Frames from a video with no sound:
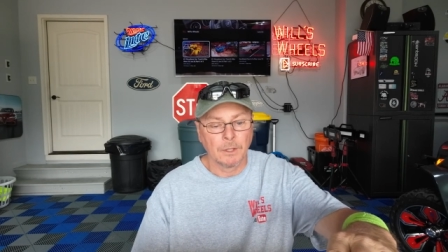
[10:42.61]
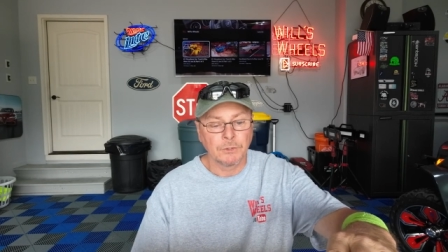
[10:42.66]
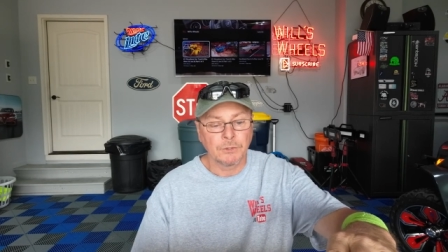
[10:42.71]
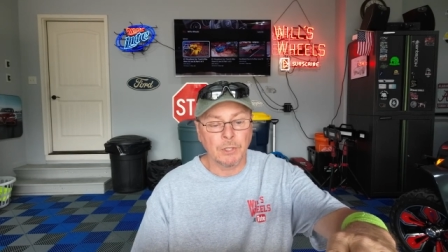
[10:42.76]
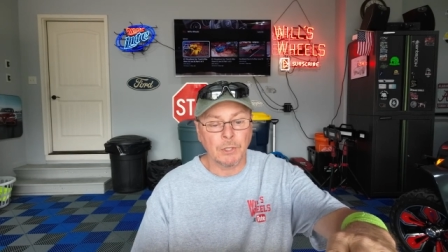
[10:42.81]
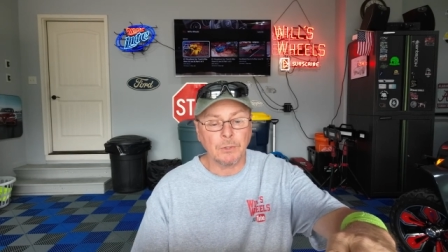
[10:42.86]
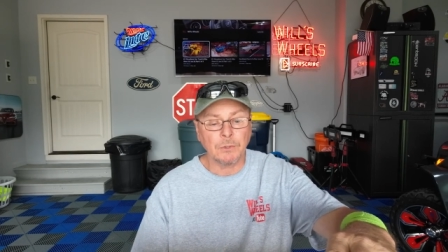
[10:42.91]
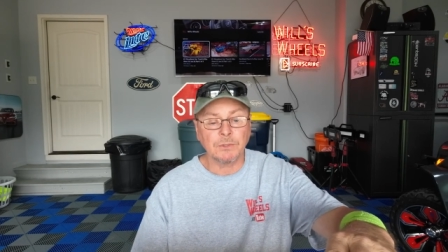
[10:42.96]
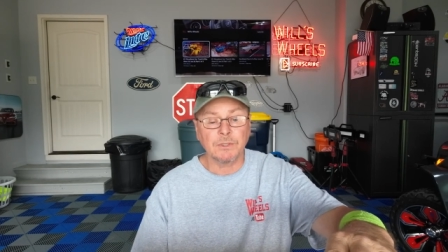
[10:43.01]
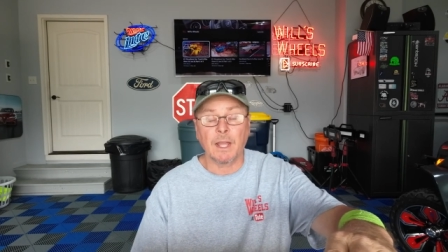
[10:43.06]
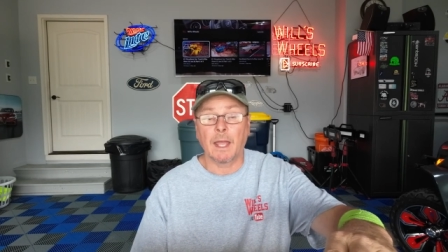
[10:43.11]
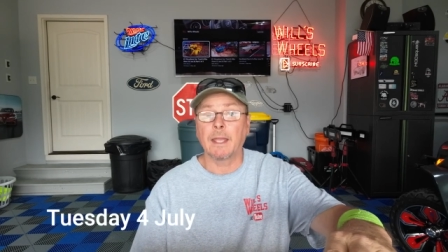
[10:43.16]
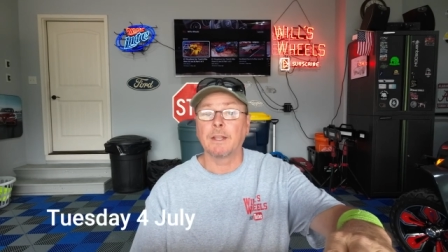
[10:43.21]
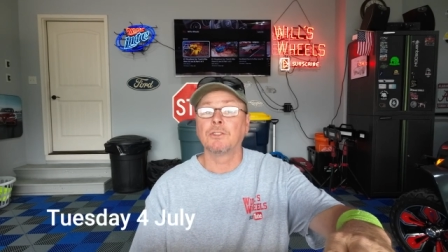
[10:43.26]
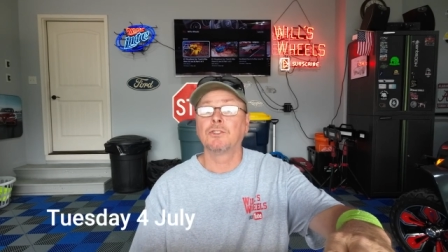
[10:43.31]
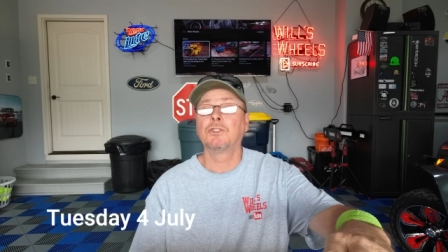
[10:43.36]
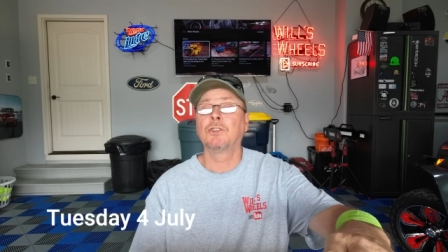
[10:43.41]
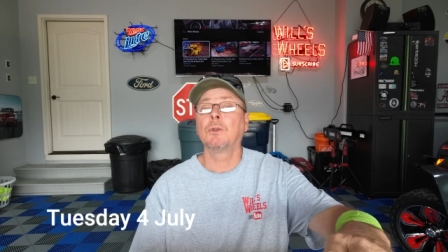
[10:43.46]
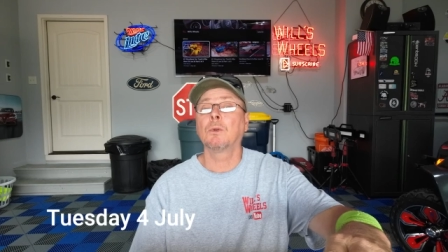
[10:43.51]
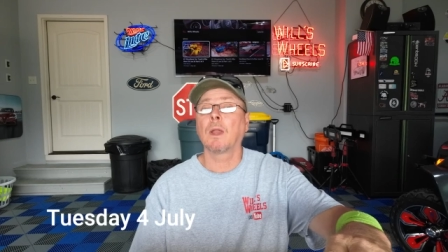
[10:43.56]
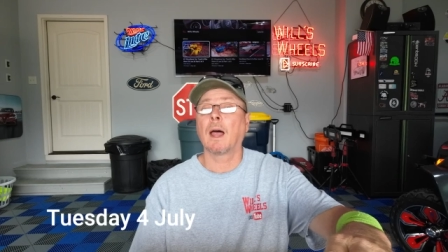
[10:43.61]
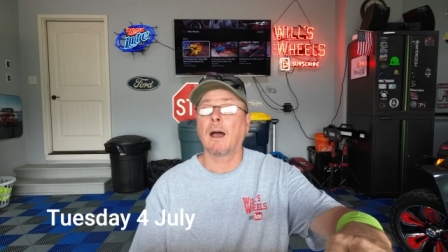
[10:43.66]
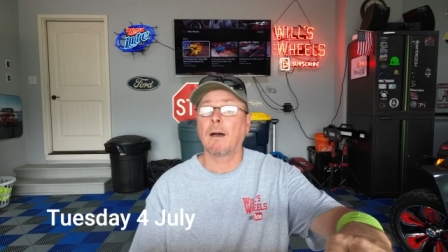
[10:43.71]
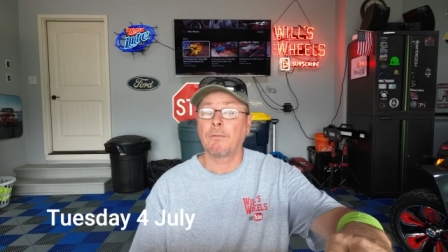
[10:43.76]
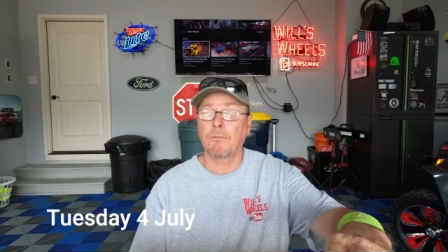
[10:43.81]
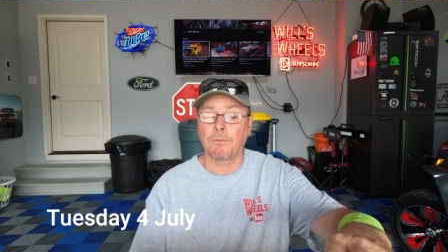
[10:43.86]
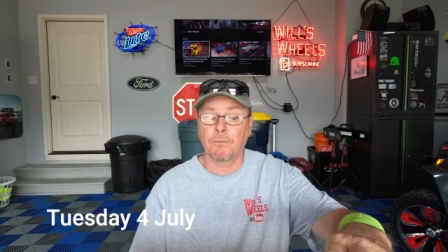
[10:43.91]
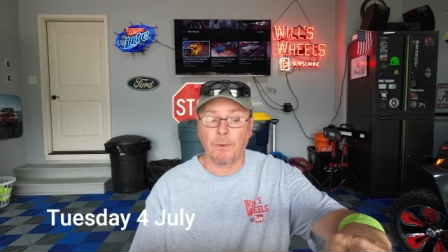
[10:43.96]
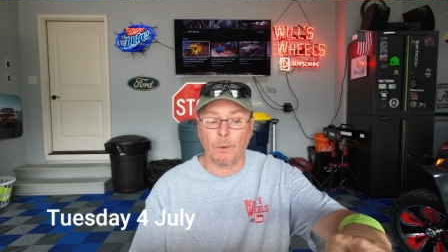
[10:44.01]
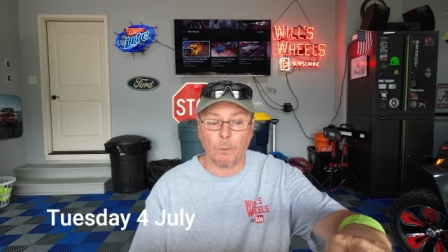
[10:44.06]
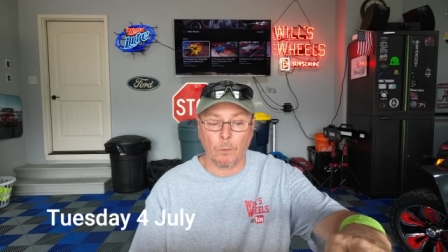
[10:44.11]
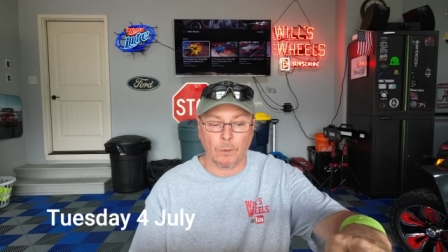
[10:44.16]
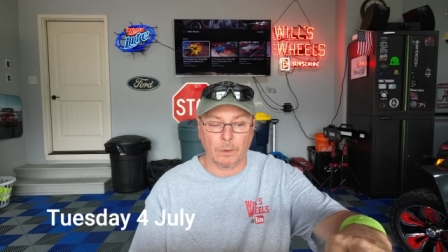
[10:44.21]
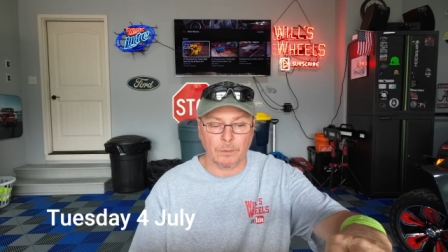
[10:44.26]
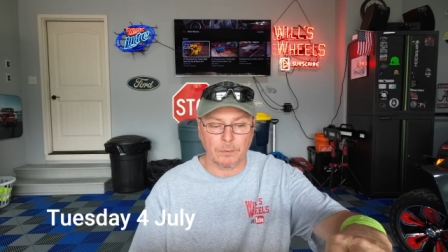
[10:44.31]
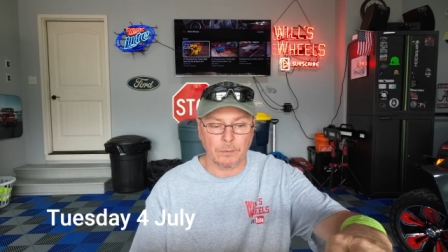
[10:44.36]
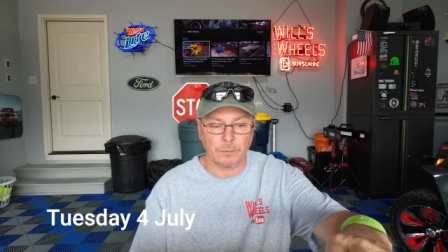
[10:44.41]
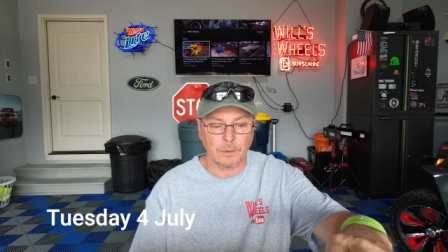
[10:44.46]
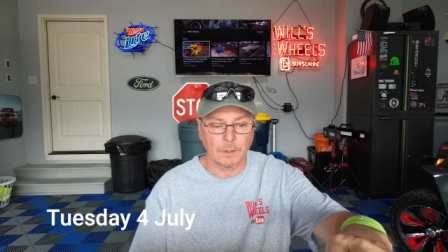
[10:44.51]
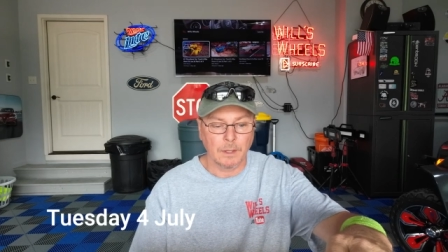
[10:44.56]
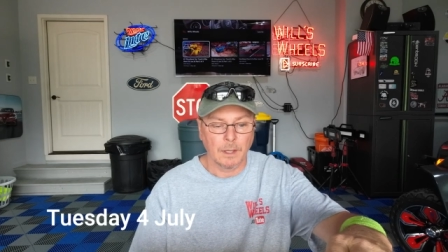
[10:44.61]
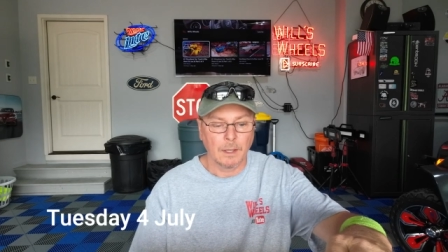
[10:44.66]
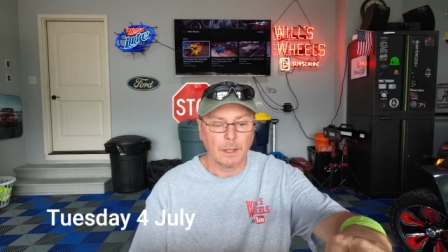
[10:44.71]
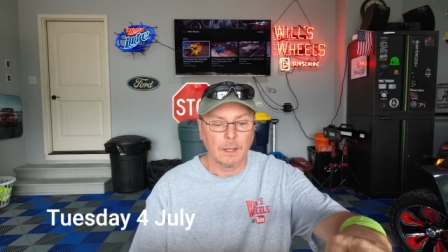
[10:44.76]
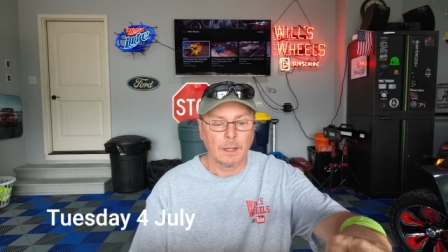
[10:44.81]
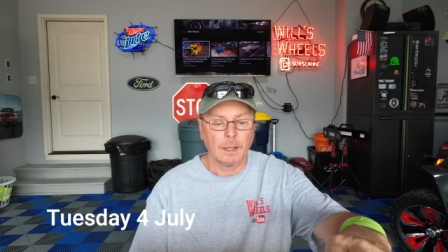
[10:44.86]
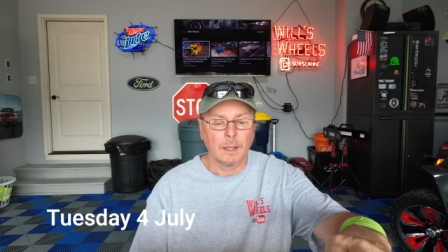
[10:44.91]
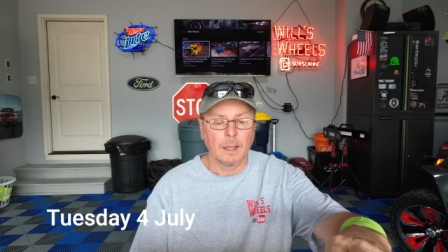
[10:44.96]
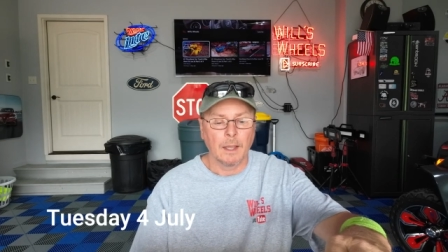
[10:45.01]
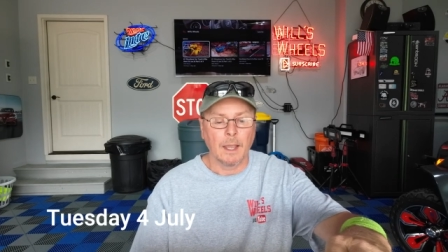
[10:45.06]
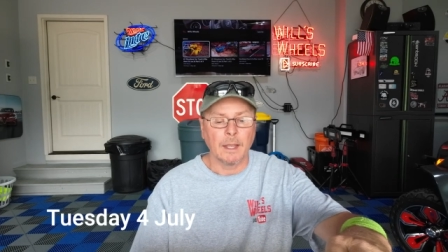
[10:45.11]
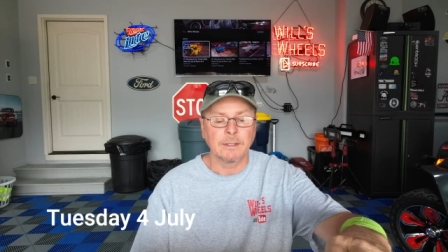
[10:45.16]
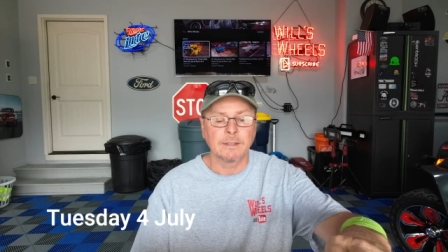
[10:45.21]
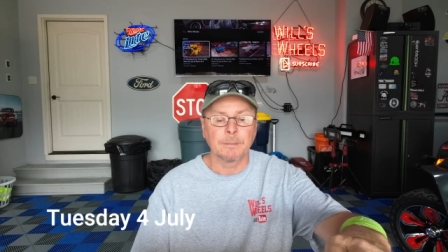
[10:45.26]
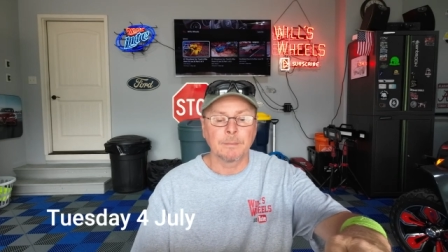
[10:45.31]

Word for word: Tuesday, July 4th, in